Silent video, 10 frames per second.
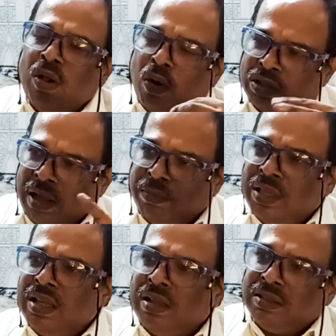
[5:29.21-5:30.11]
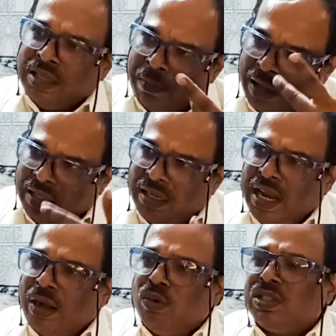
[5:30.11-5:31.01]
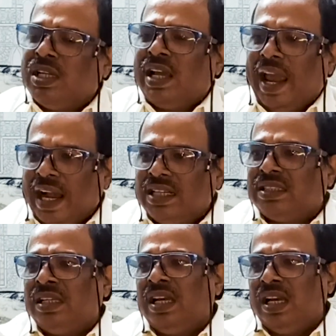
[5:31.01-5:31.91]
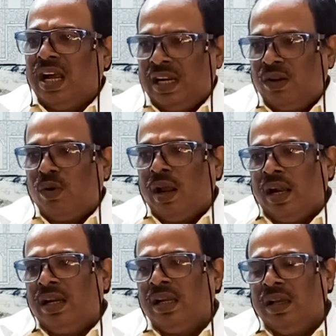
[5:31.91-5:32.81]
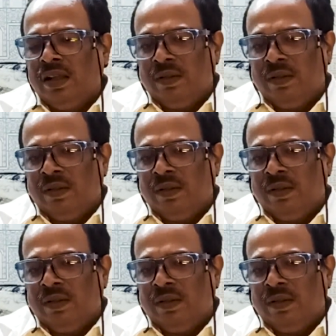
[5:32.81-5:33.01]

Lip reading: or something, some other diagnostic aids are required.